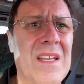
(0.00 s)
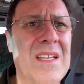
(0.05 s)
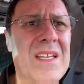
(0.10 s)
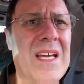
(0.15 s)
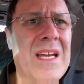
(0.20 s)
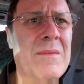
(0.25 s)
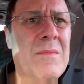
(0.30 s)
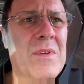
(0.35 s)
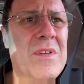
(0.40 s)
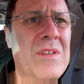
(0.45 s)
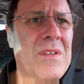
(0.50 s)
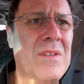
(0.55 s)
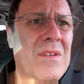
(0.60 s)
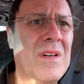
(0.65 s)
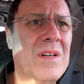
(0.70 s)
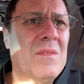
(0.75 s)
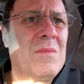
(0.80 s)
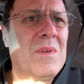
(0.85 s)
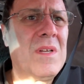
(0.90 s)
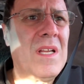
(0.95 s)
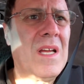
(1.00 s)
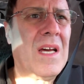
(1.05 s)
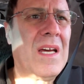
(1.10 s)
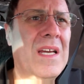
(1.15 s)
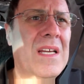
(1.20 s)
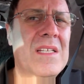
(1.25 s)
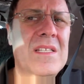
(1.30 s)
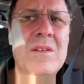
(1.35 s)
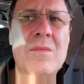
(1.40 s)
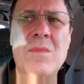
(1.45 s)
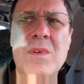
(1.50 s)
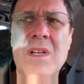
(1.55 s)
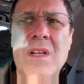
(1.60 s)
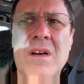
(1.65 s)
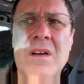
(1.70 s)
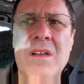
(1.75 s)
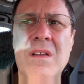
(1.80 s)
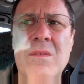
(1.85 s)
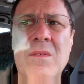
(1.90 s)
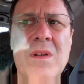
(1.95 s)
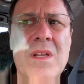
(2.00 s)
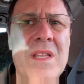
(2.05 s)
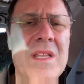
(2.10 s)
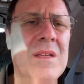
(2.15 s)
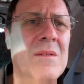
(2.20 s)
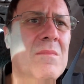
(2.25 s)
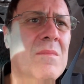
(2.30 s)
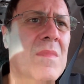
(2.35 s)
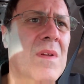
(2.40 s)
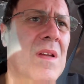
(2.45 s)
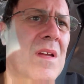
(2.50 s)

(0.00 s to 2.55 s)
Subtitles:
a time or two. I actually went on to one of them